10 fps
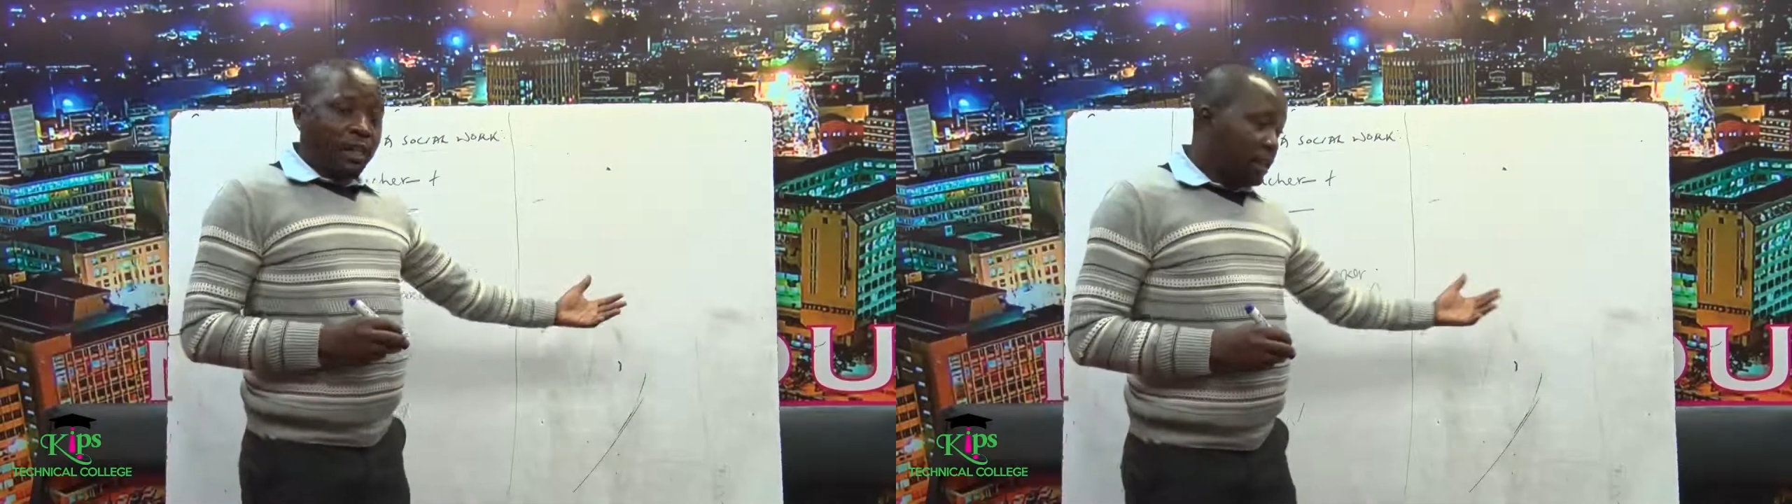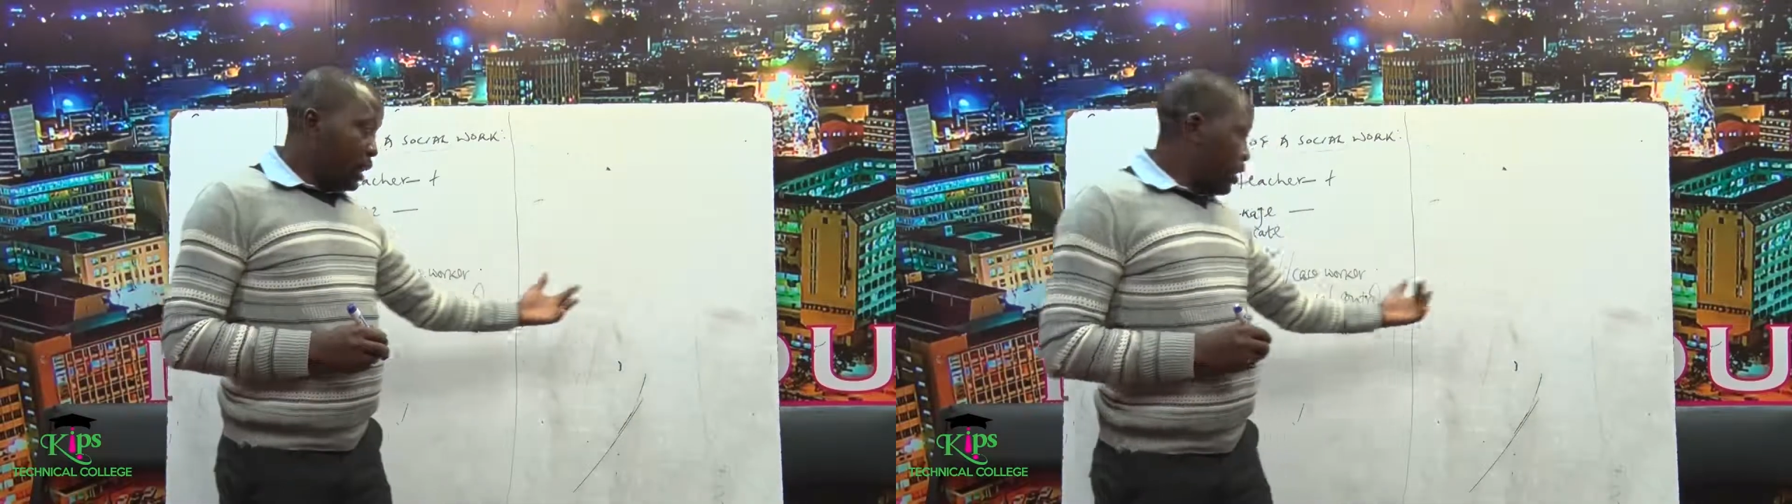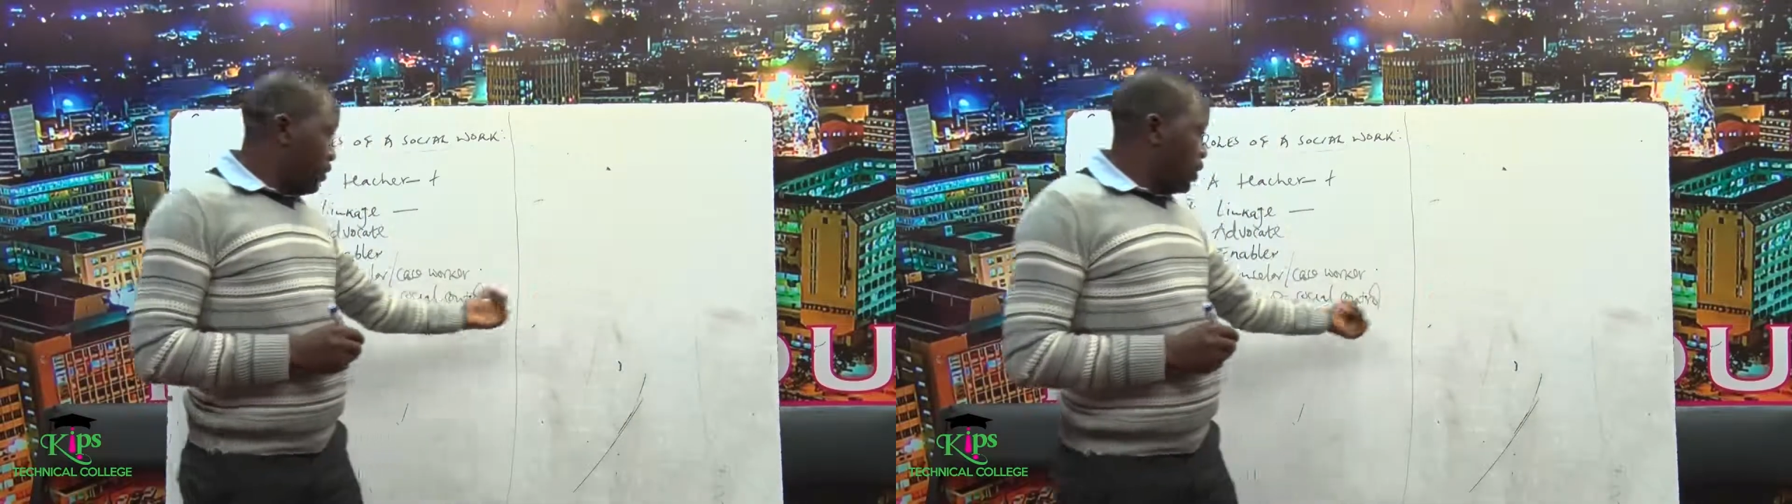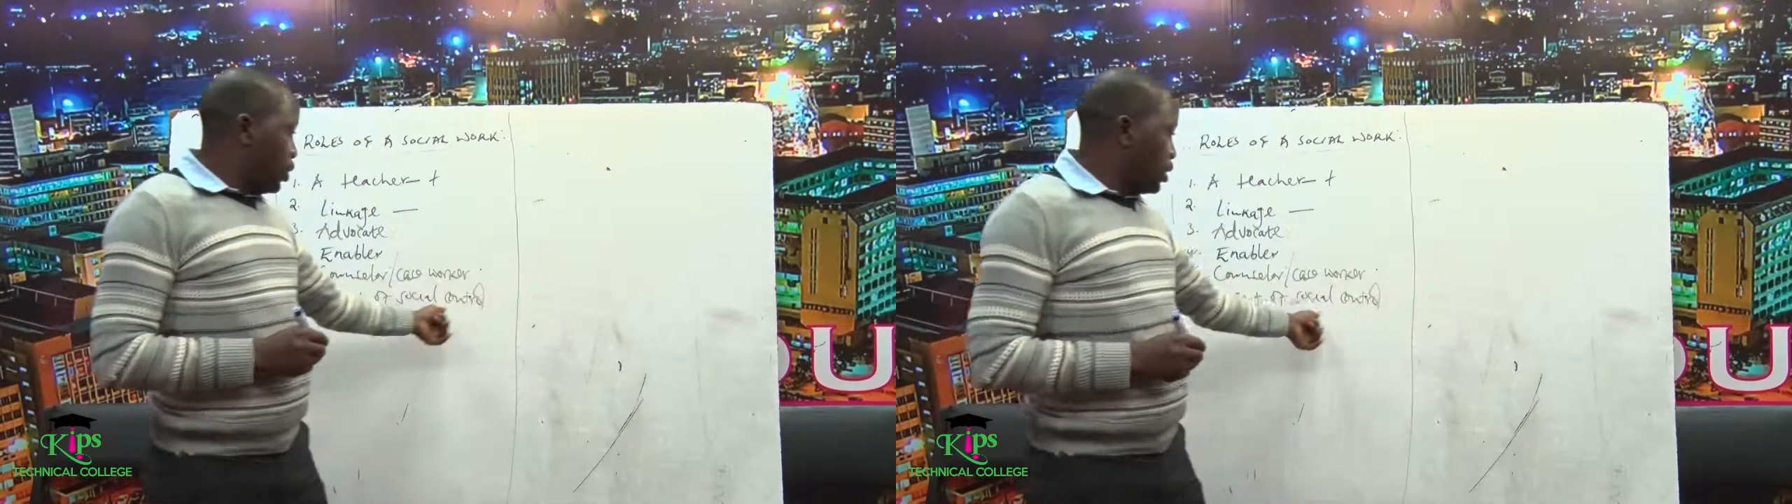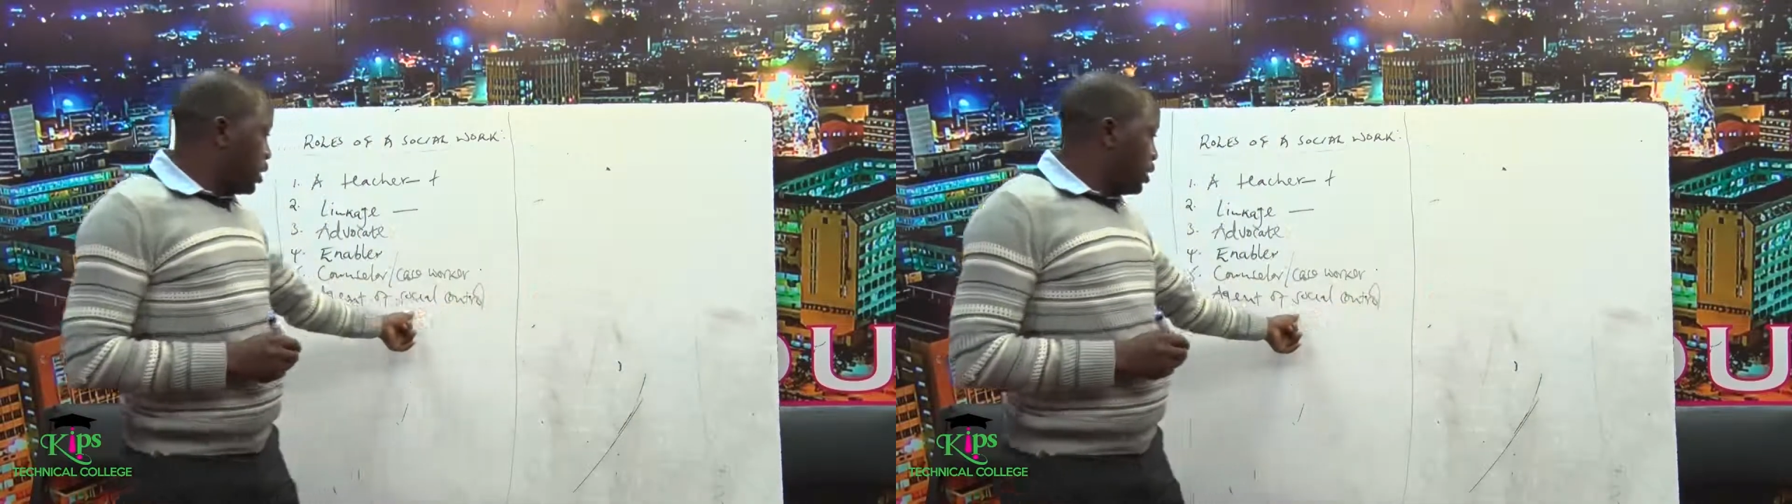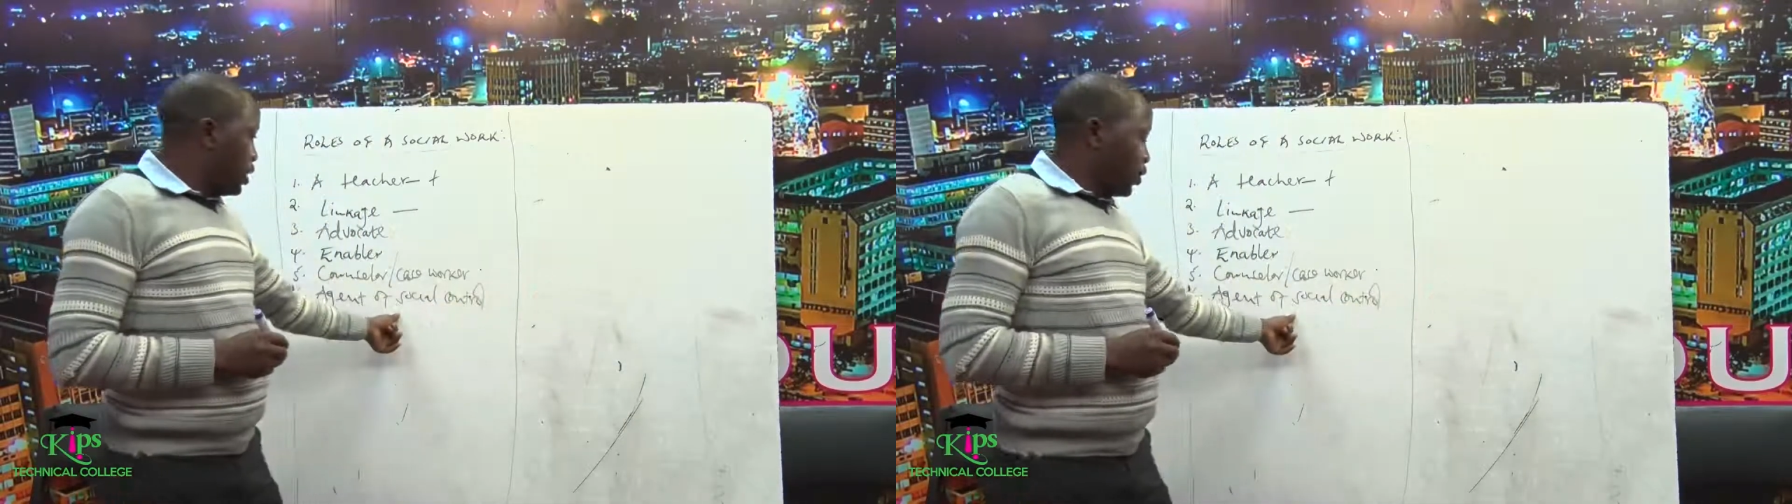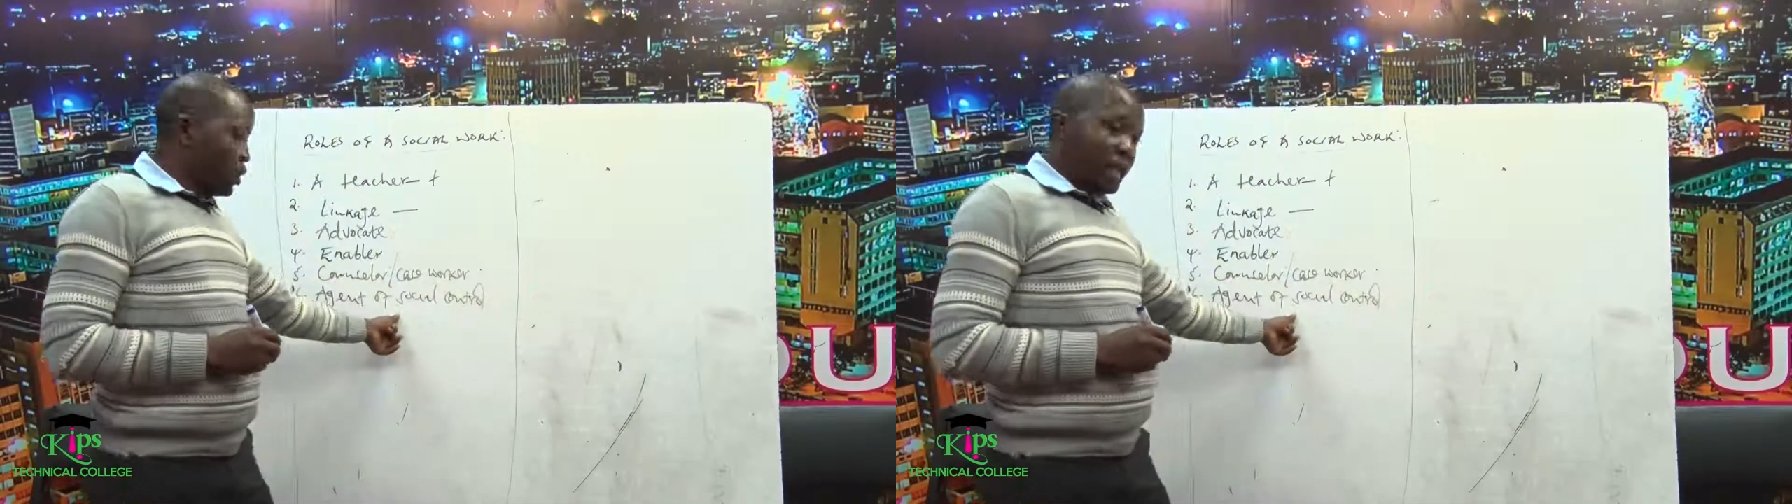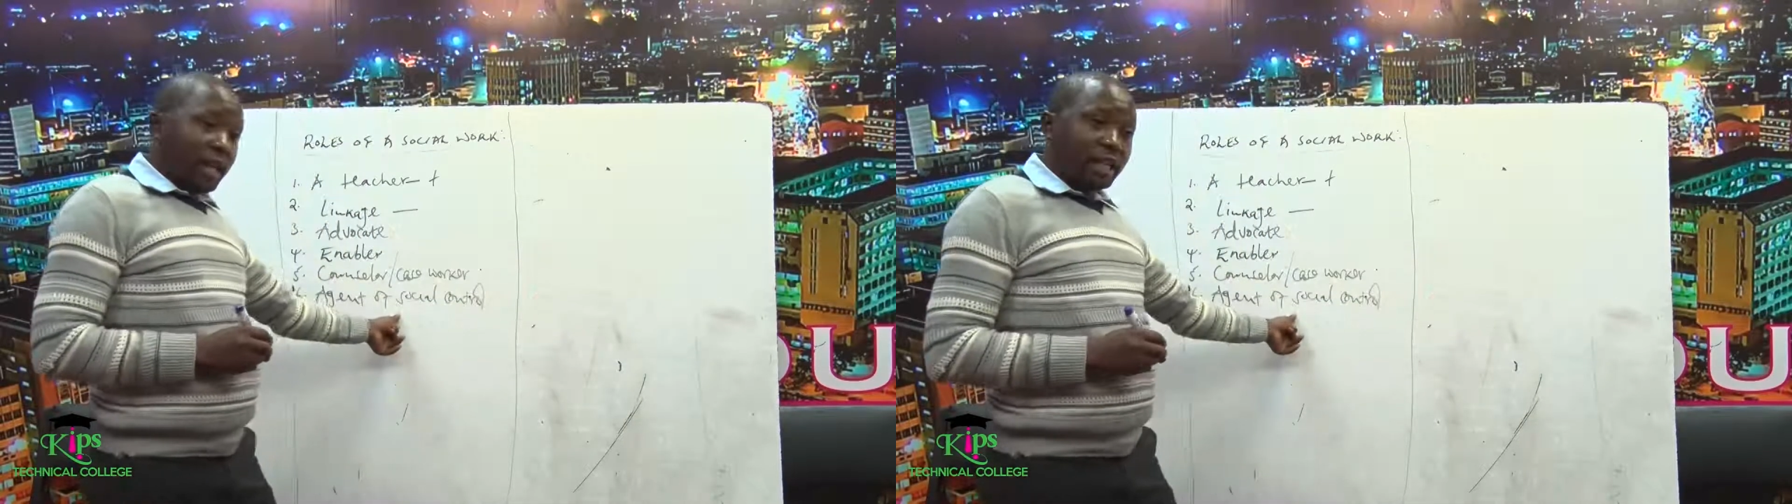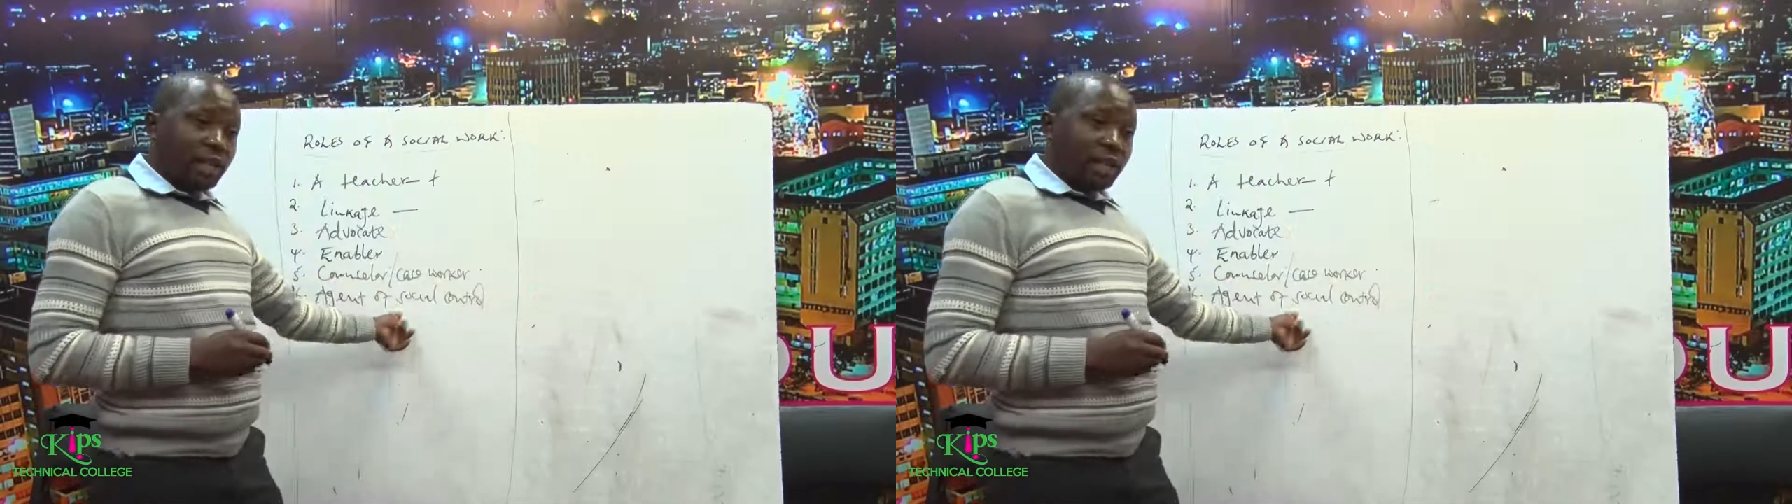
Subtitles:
individuals in the society.